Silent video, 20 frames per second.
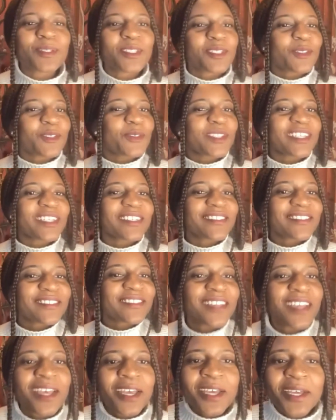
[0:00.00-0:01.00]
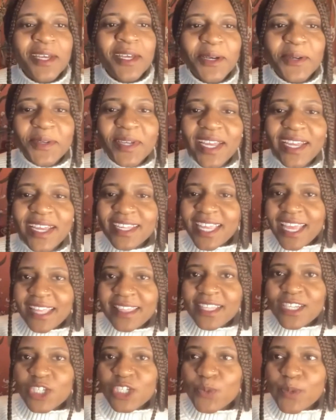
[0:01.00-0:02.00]
absolutely. Okay, yeah.
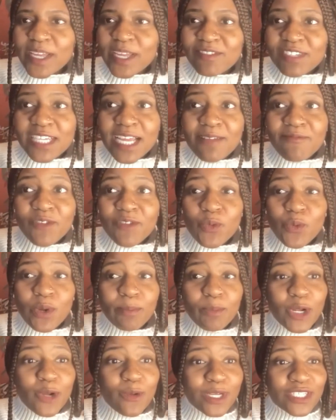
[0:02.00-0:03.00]
Kathleen, do we have time for one more